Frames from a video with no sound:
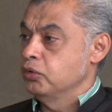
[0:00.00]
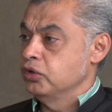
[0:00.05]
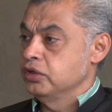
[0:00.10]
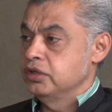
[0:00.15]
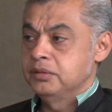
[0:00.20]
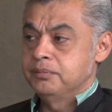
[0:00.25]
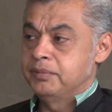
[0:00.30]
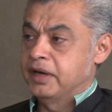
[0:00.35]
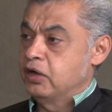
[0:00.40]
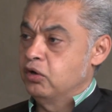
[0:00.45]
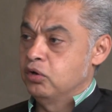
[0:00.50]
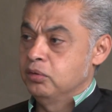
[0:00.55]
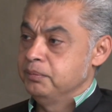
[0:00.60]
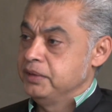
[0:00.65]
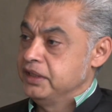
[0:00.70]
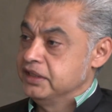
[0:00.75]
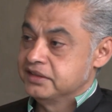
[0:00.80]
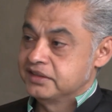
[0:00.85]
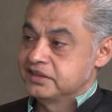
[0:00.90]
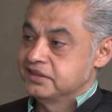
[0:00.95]
model, by all
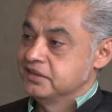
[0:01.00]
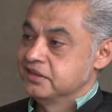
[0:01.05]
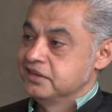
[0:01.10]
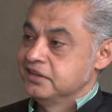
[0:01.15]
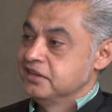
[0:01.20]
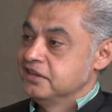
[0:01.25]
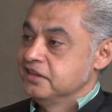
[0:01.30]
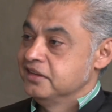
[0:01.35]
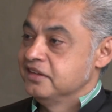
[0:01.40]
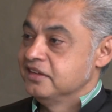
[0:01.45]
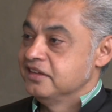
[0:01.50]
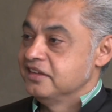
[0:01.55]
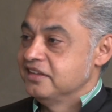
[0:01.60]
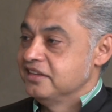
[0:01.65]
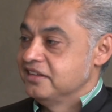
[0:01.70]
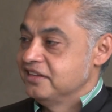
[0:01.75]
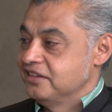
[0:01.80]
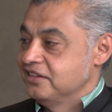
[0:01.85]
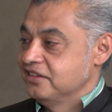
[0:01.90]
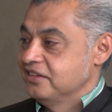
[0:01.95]
means,
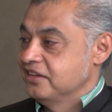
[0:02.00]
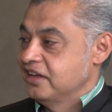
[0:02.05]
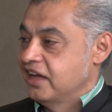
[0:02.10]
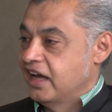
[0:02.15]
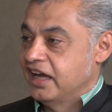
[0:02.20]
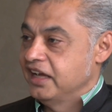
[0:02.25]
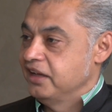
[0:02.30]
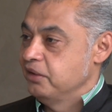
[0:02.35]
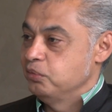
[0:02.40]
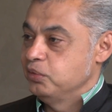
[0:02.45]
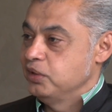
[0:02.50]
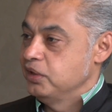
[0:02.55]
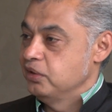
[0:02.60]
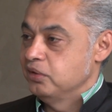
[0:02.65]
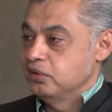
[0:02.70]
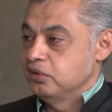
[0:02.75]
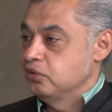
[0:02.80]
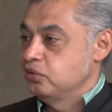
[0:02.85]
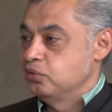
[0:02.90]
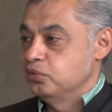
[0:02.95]
you know,
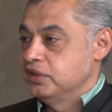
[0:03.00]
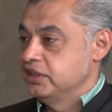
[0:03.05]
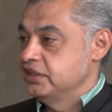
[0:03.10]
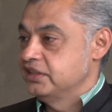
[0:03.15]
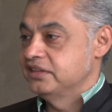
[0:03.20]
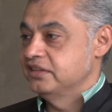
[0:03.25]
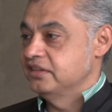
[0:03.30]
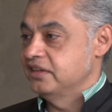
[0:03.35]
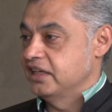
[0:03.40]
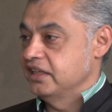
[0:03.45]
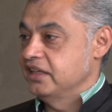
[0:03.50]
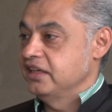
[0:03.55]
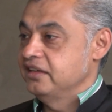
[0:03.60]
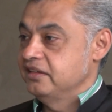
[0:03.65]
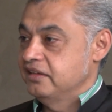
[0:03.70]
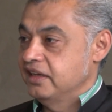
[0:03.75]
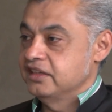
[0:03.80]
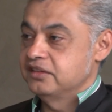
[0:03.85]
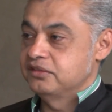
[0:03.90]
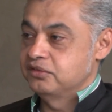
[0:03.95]
to us, I
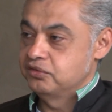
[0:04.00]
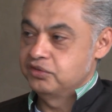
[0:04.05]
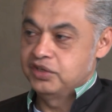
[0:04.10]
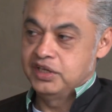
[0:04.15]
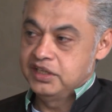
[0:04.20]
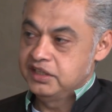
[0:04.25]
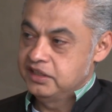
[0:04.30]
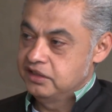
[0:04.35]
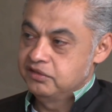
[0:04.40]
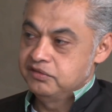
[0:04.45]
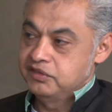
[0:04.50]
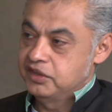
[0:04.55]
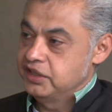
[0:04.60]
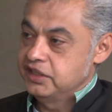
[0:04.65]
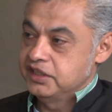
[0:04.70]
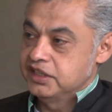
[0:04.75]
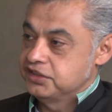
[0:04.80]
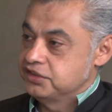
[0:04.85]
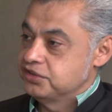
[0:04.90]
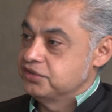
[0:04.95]
think that's really
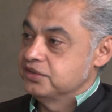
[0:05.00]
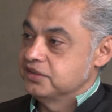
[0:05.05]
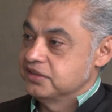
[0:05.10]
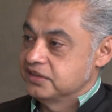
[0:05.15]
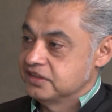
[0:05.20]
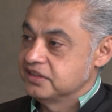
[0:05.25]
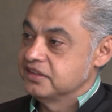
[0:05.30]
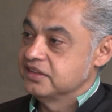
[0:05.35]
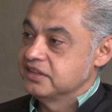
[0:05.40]
very natural.